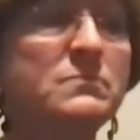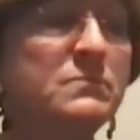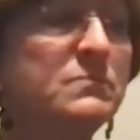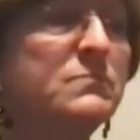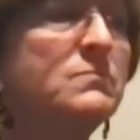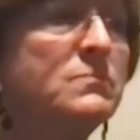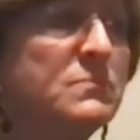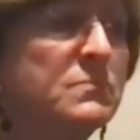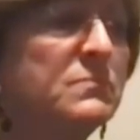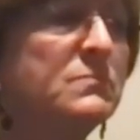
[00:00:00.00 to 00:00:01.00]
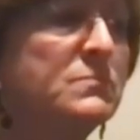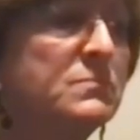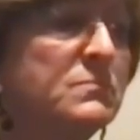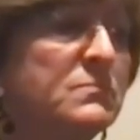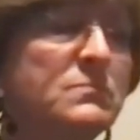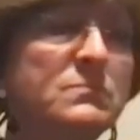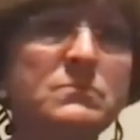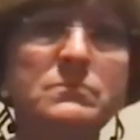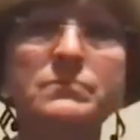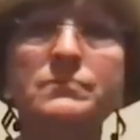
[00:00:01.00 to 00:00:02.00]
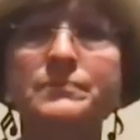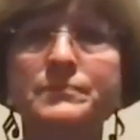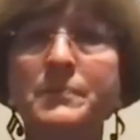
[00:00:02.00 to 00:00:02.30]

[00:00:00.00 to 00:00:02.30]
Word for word: Mm. Okay, Danae? Yeah.